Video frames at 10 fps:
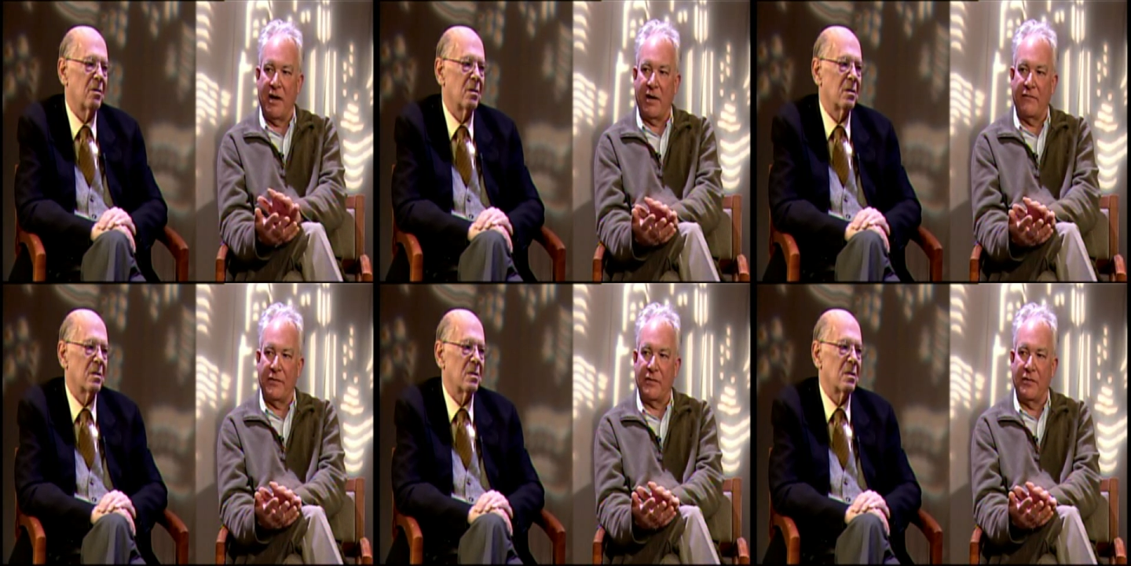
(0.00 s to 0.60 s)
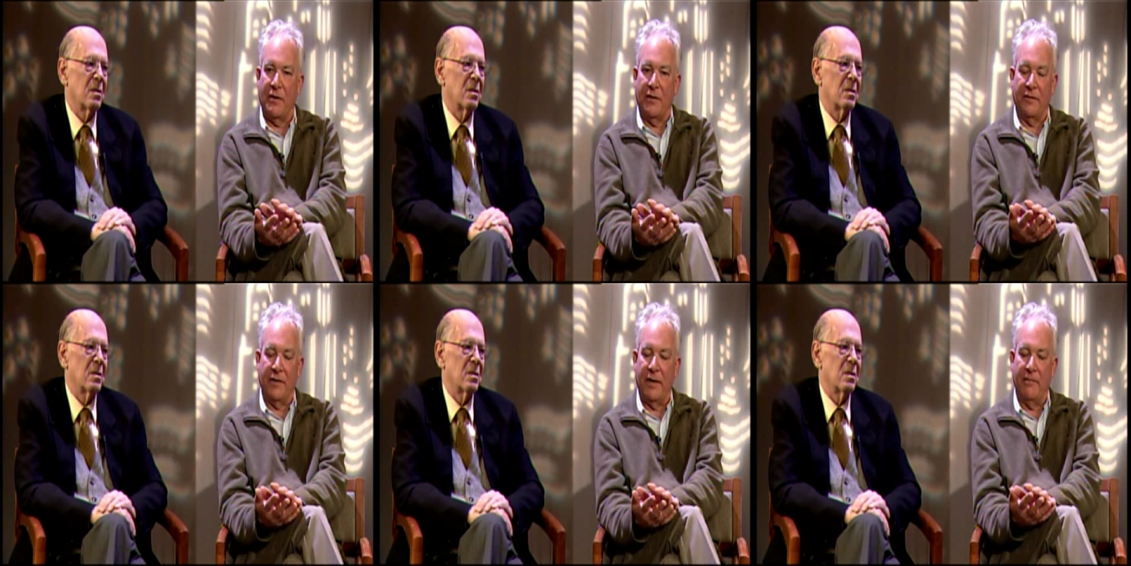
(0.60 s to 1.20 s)
Speaker 1: photographer
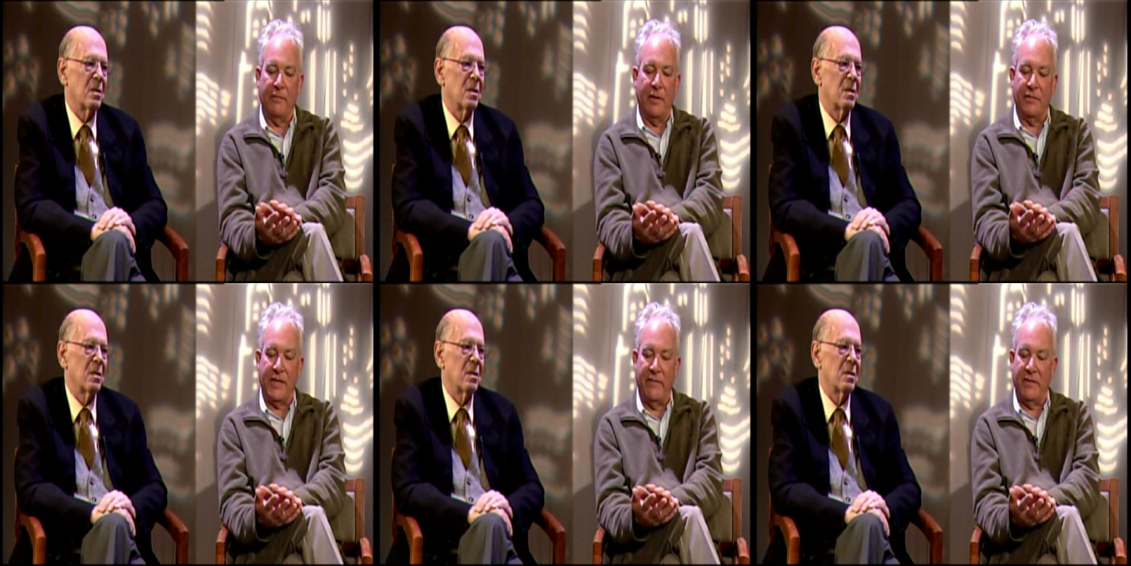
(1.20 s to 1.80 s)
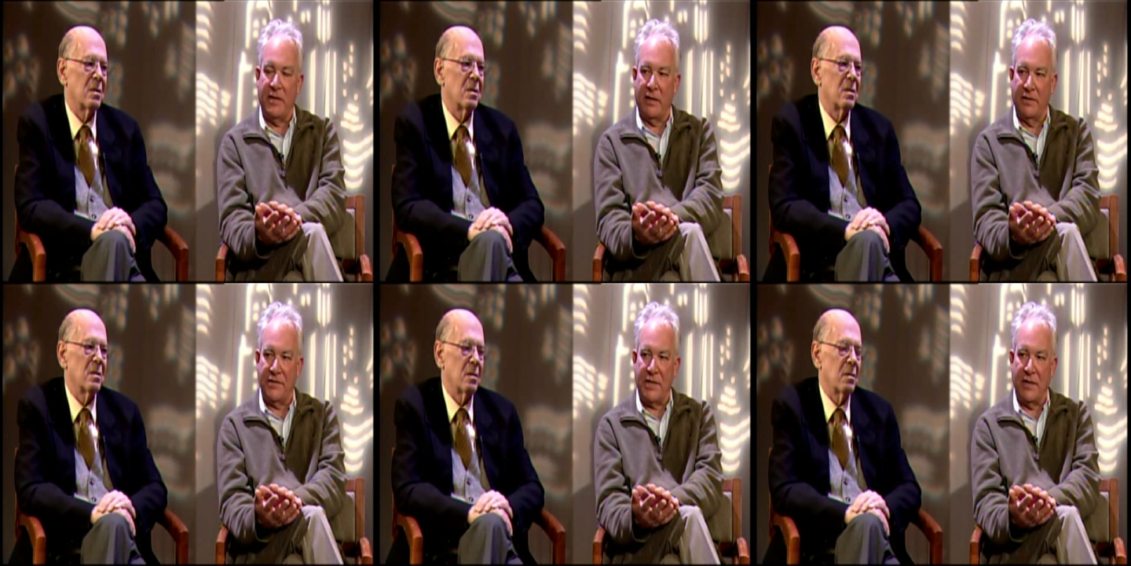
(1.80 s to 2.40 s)
called uh, no David
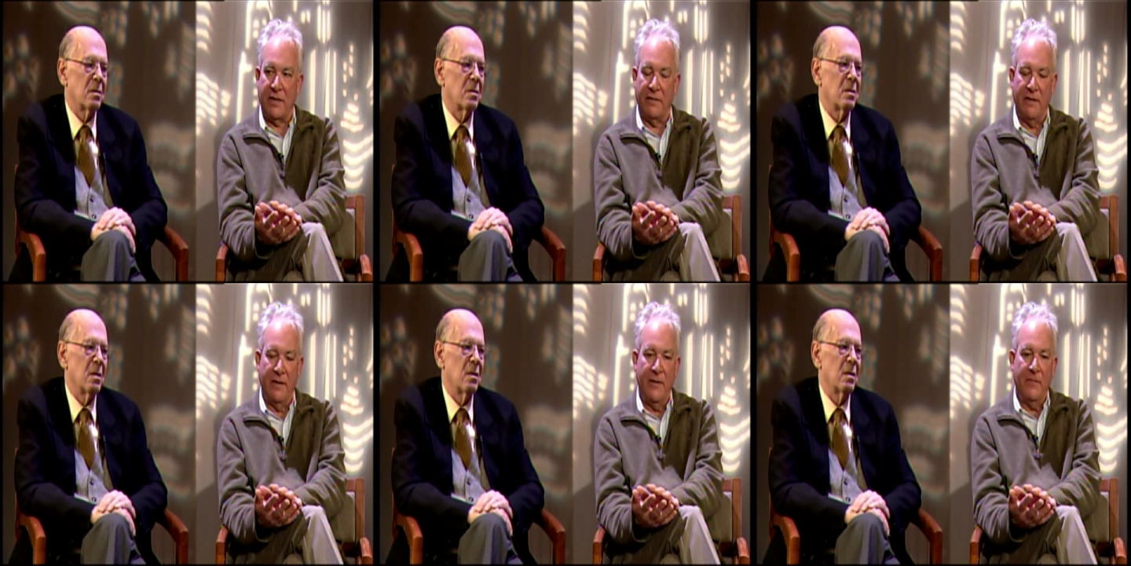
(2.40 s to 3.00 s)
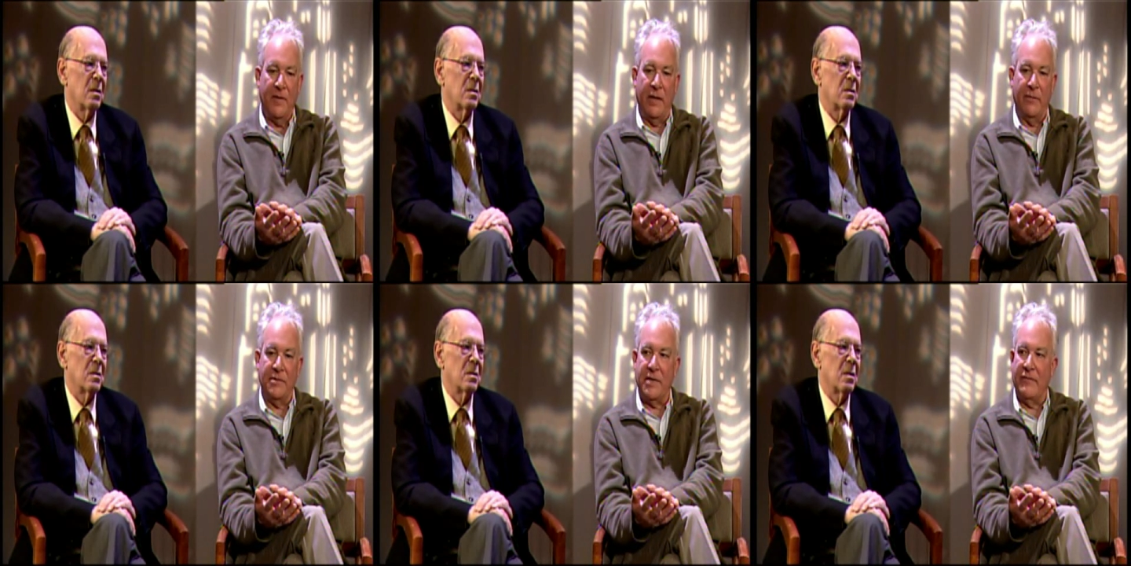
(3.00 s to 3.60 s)
Douglas Duncan, mm.
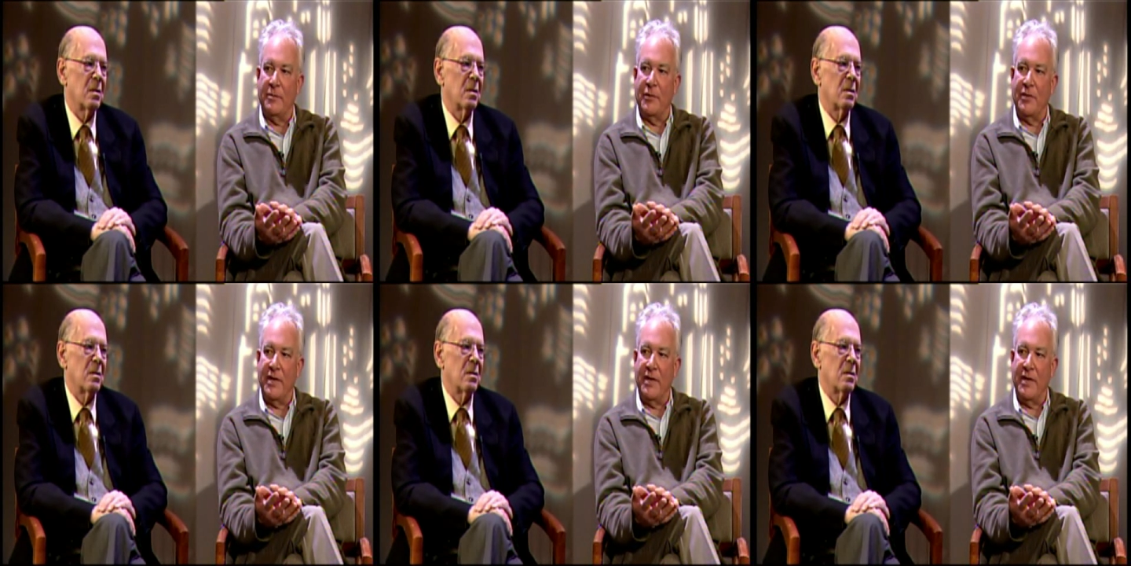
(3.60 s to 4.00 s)
and it was of